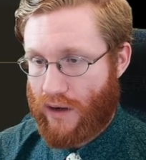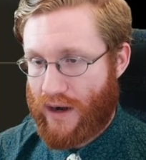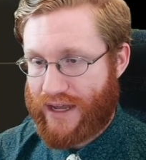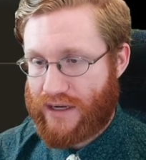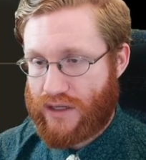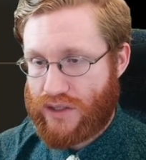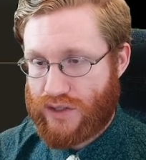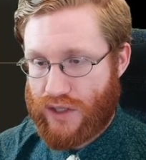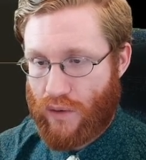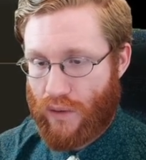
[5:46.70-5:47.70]
Alright,
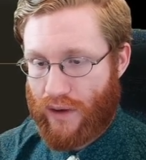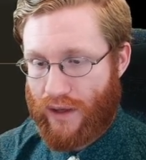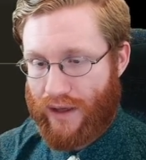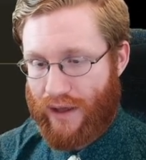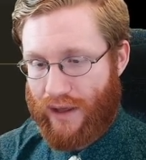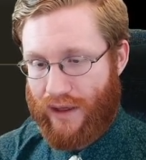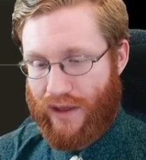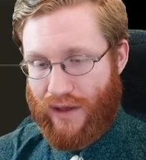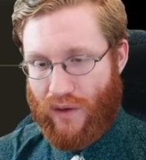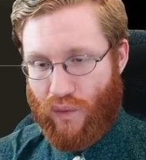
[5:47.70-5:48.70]
so
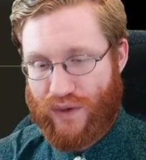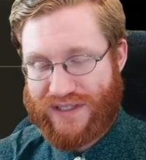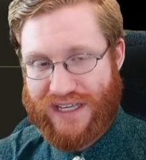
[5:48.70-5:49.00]
we